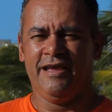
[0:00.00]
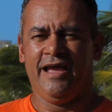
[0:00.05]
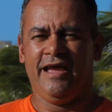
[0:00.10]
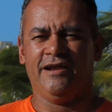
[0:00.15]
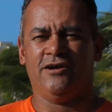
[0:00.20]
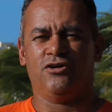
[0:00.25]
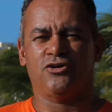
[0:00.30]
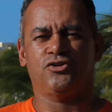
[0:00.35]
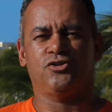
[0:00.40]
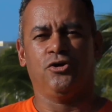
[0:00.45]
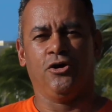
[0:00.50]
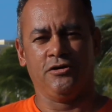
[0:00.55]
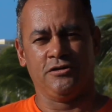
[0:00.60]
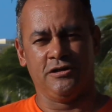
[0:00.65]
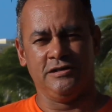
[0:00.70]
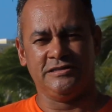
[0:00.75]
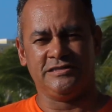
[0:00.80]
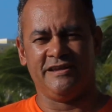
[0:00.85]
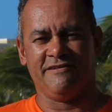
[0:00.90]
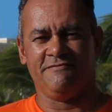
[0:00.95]
And our
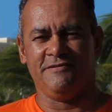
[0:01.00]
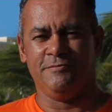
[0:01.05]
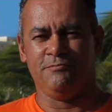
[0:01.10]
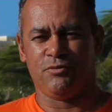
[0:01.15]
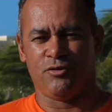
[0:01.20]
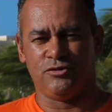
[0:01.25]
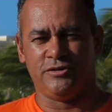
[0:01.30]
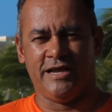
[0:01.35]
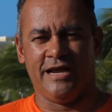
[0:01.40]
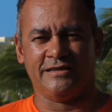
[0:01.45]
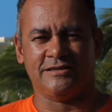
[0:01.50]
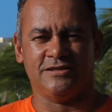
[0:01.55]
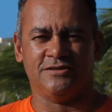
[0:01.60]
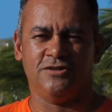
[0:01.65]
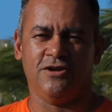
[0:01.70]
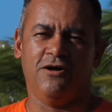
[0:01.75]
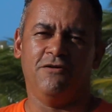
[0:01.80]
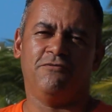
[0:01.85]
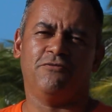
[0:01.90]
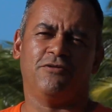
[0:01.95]
turtles have been
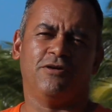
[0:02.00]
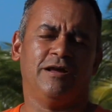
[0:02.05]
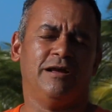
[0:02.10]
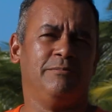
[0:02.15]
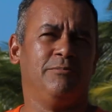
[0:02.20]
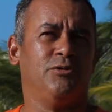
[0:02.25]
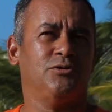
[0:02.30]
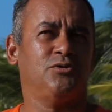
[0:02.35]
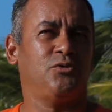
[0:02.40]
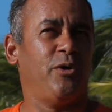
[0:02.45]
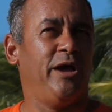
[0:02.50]
protected now for about